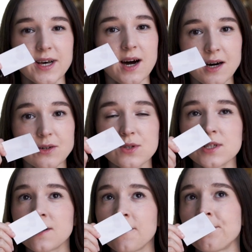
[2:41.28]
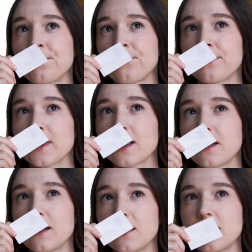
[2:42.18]
the house.
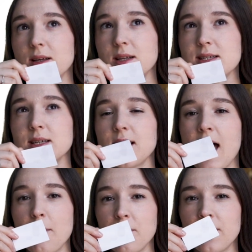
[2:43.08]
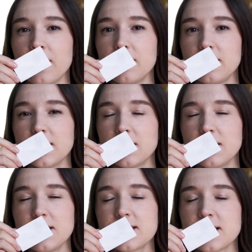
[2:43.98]
It's an amber.
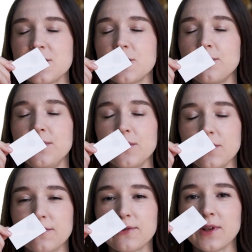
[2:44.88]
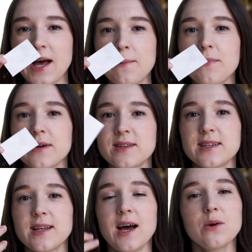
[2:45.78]
It's such a beautiful amber
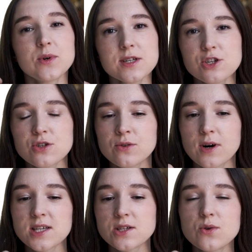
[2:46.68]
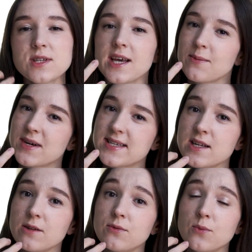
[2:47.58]
that I want to associate
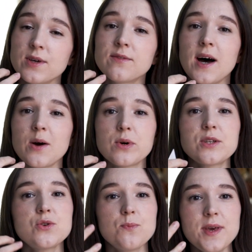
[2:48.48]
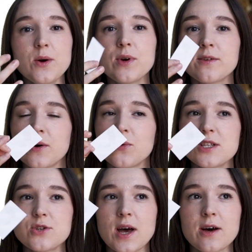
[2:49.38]
myself with, I want to be with, I
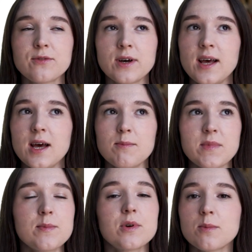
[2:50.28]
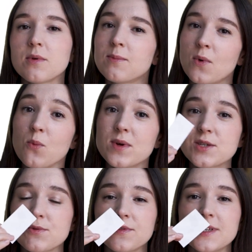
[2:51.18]
want to have memorable
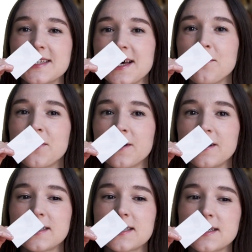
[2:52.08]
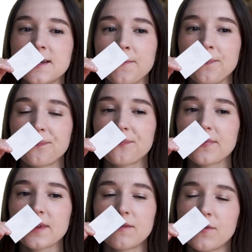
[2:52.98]
moments with this amber. It's a
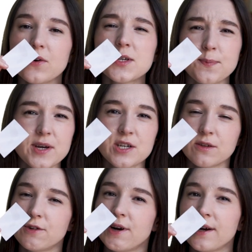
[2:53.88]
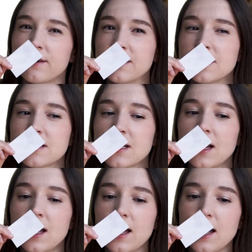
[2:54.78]
very special fragrance,
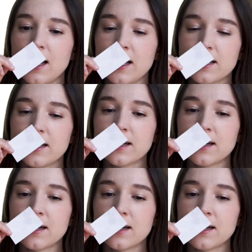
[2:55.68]
and